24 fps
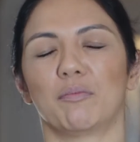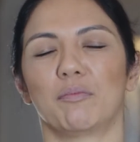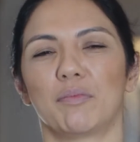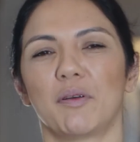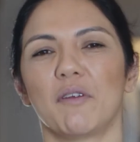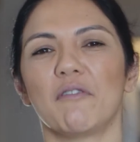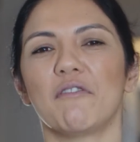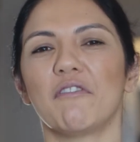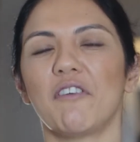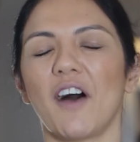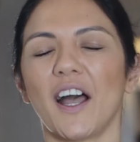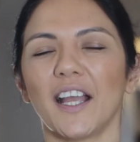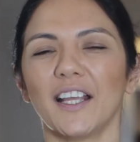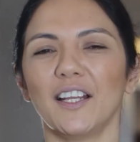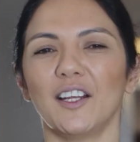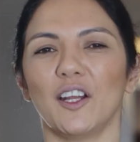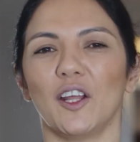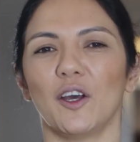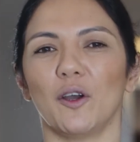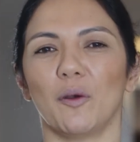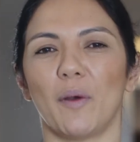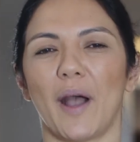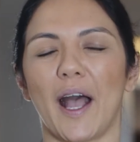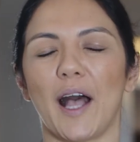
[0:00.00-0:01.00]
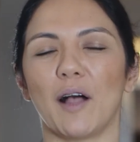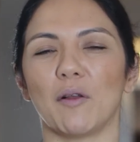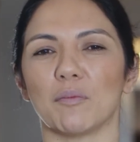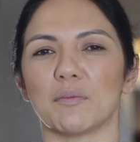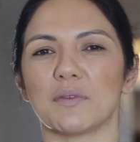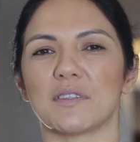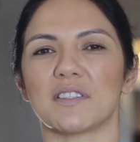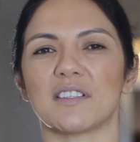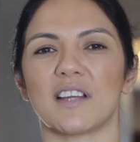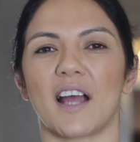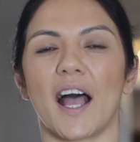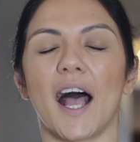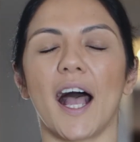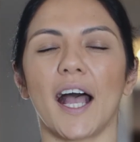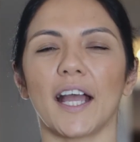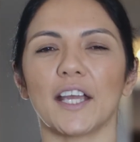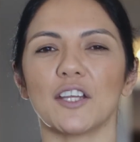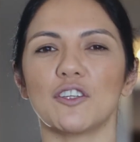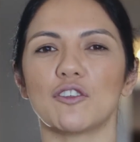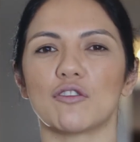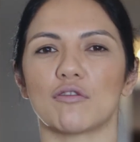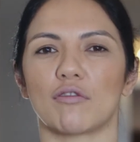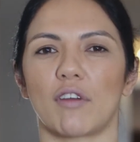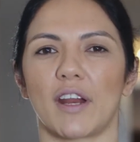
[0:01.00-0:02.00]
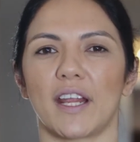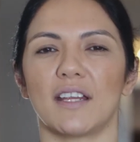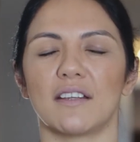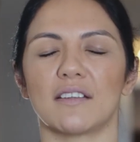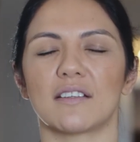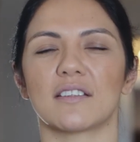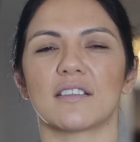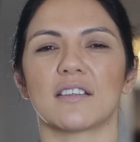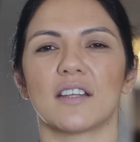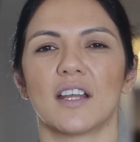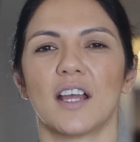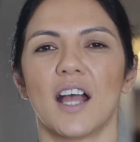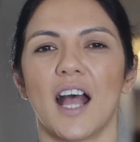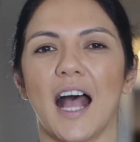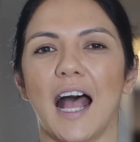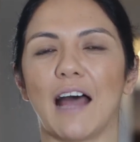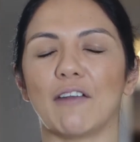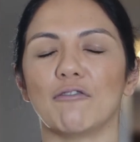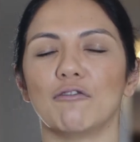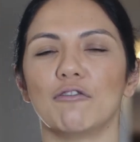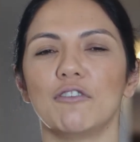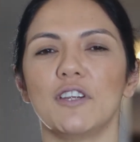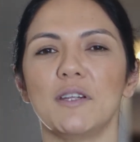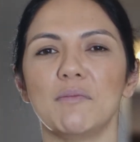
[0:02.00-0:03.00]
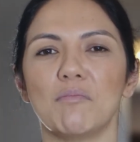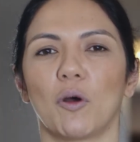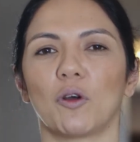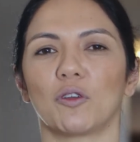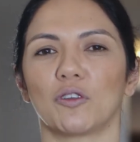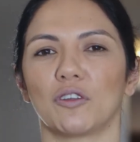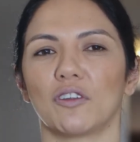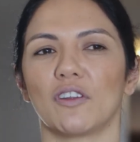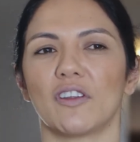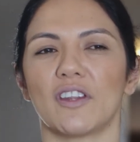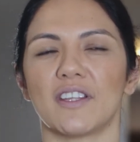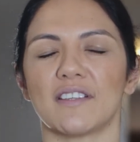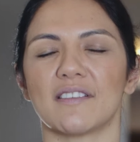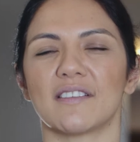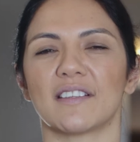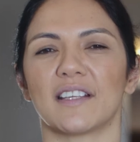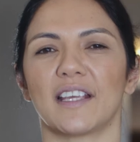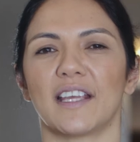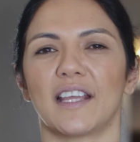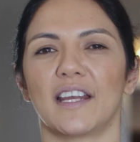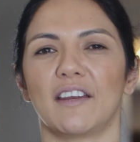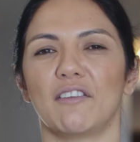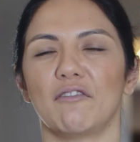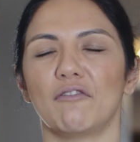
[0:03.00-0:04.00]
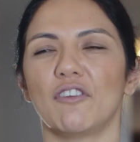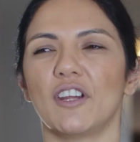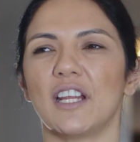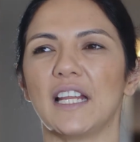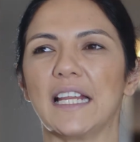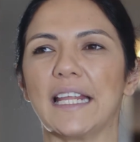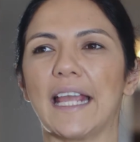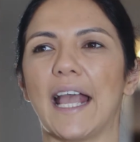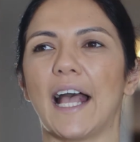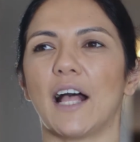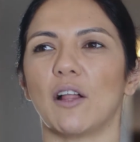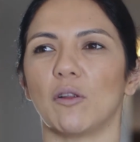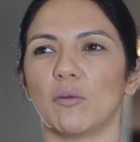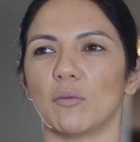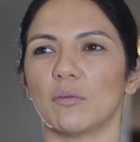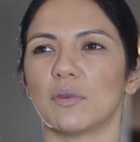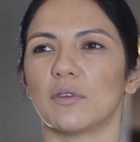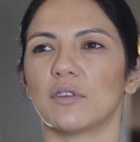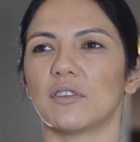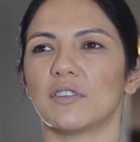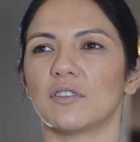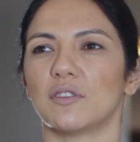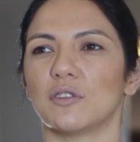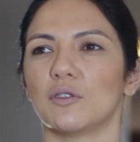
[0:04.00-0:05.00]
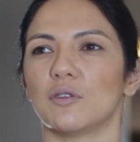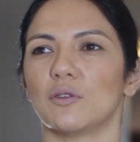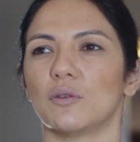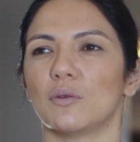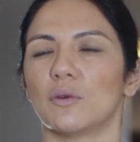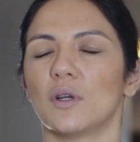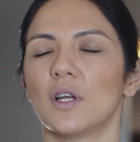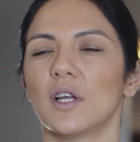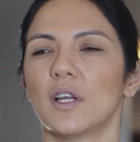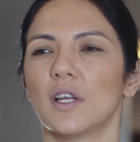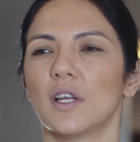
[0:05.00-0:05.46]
Profhilo helps to hydrate and remodel the skin. It really helps to